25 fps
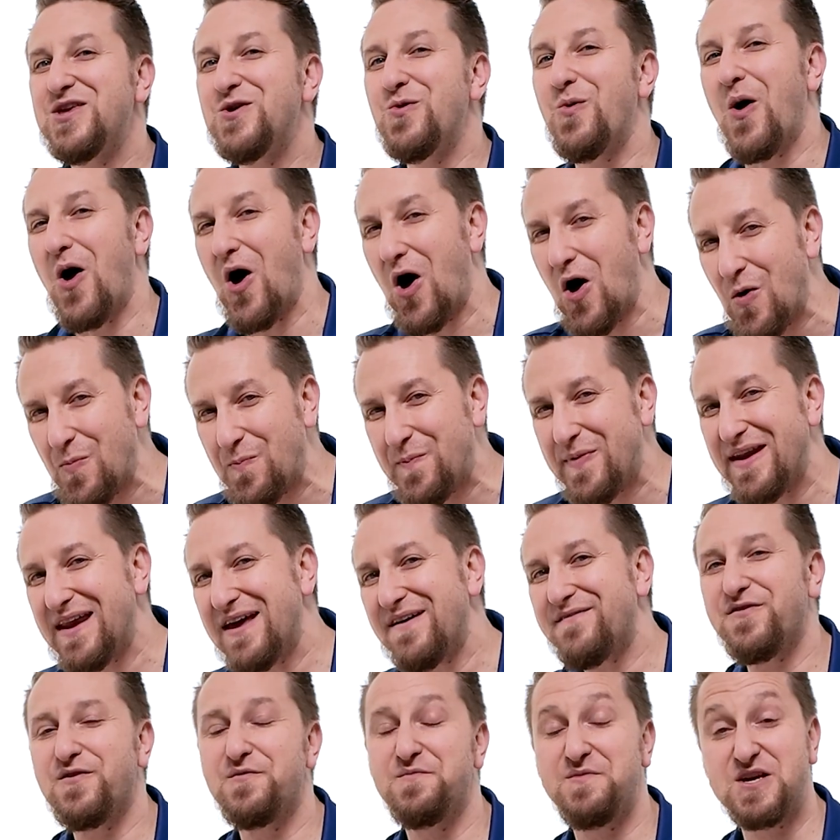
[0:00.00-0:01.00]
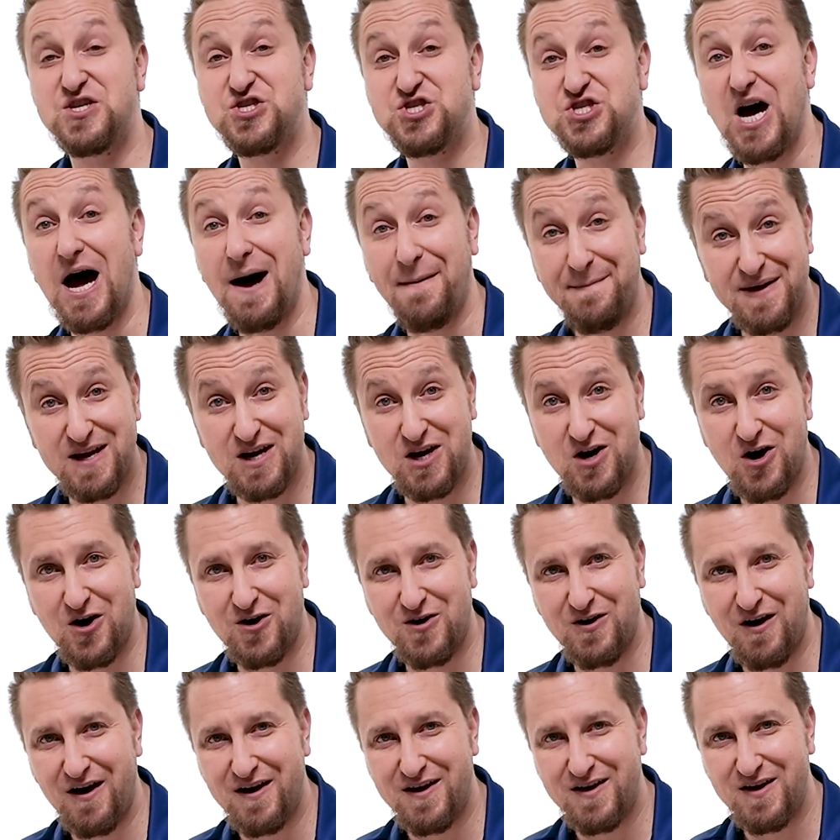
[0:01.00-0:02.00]
you open it from the shopping
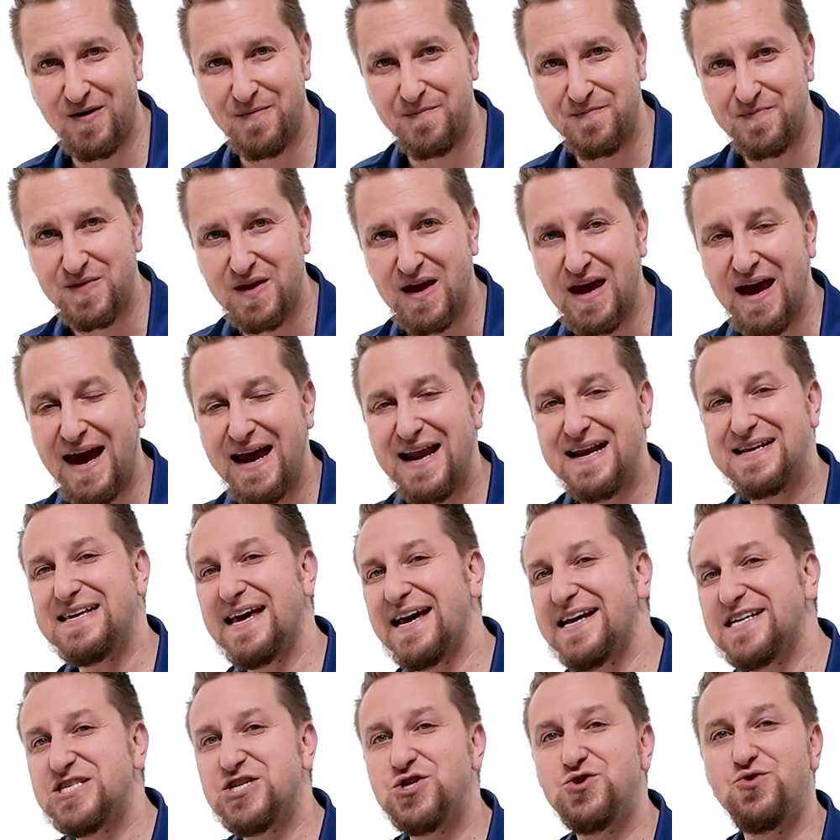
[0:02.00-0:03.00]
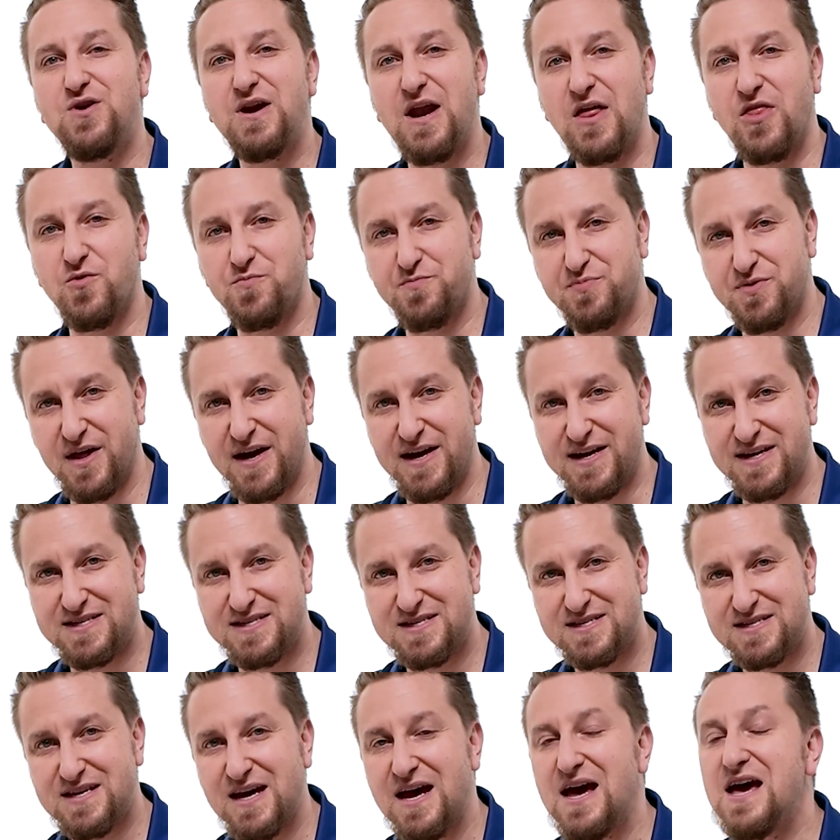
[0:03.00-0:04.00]
cart item and it takes you to another
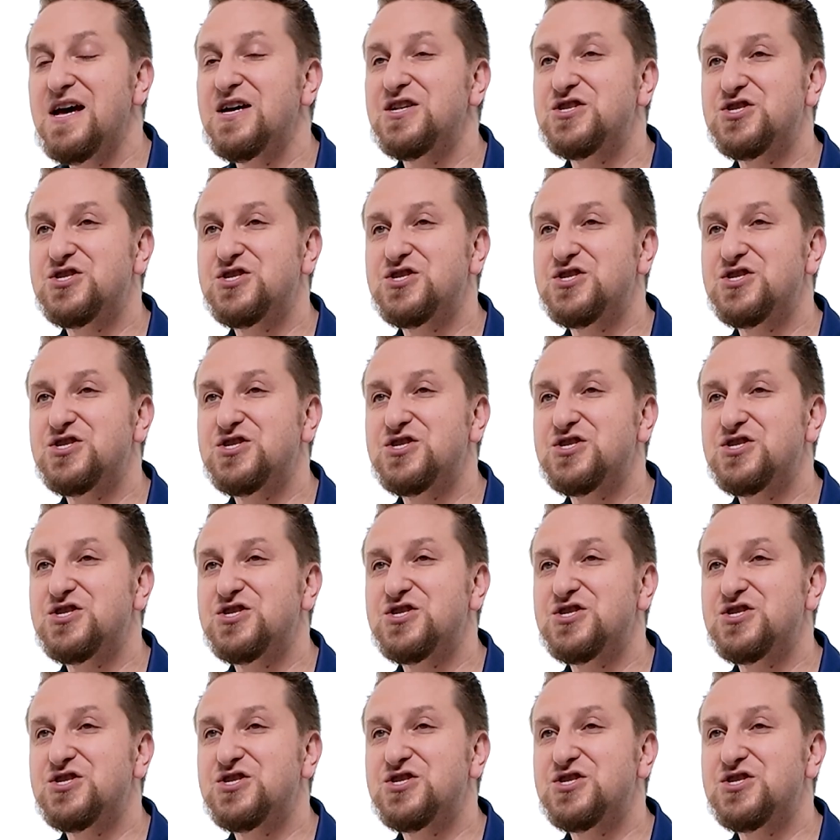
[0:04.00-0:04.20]
place.